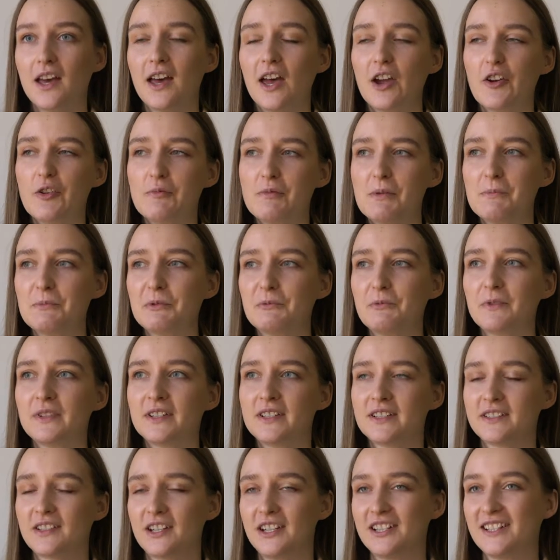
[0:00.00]
I remember when
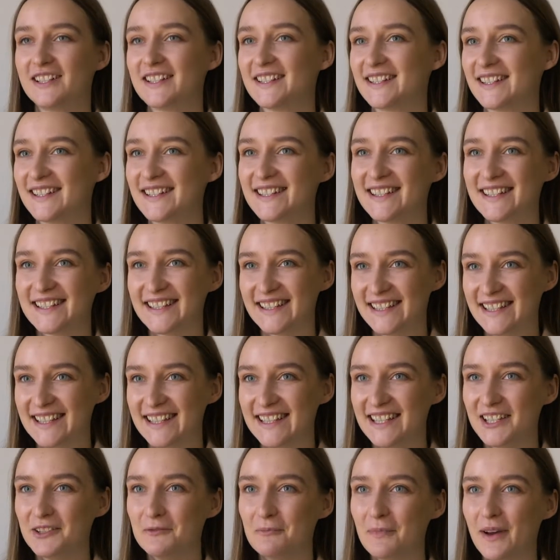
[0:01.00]
I started
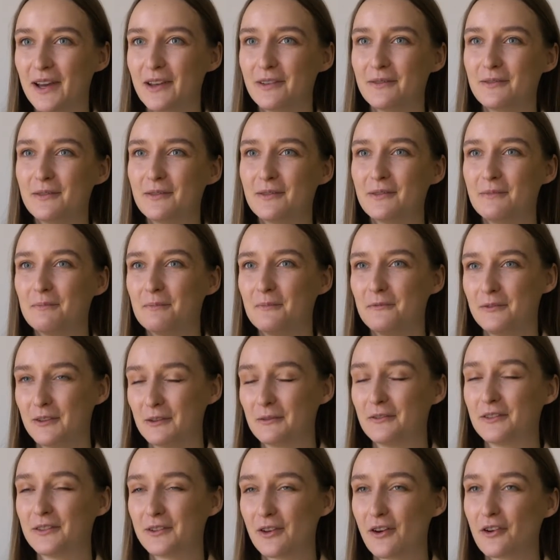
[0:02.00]
assisting, the
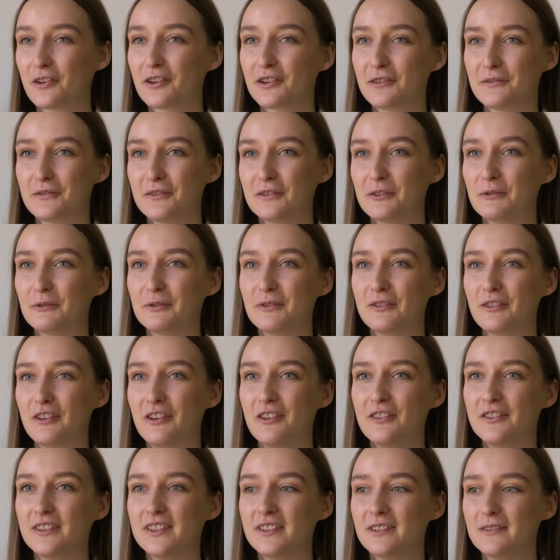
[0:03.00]
photographer
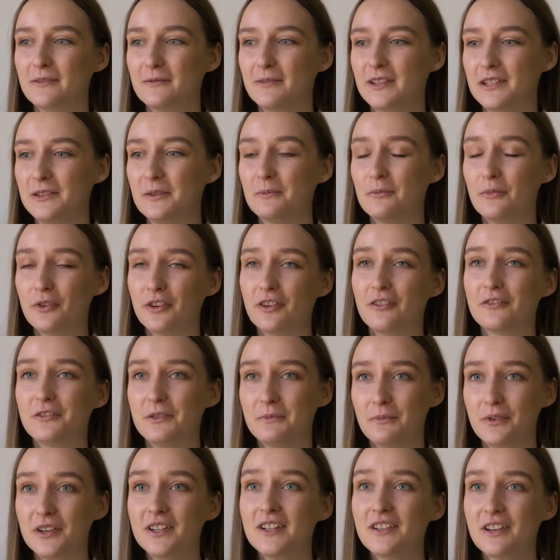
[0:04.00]
of the
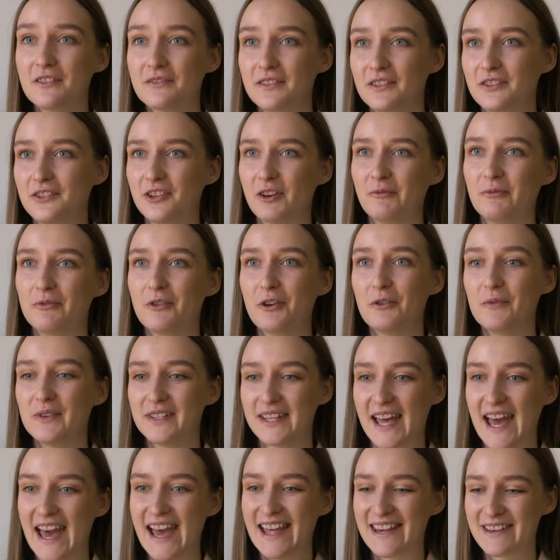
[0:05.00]
morning of the job would always
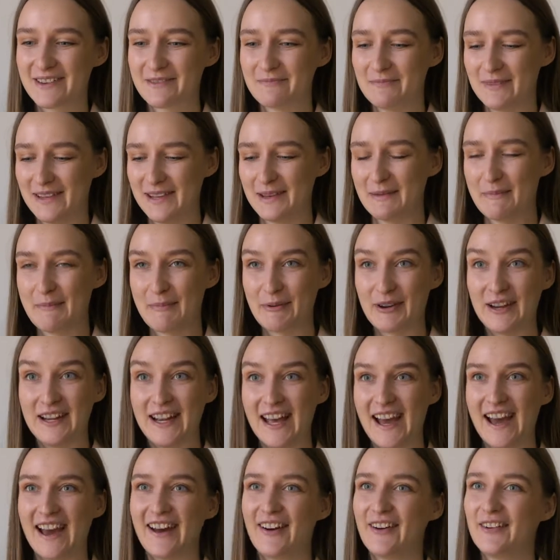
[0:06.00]
hand me a
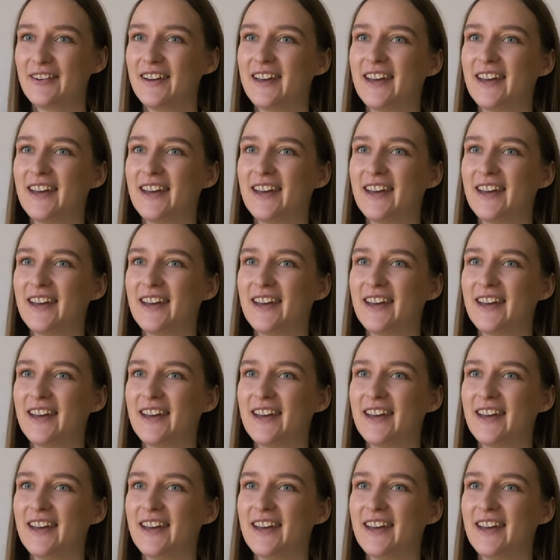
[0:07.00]
printout,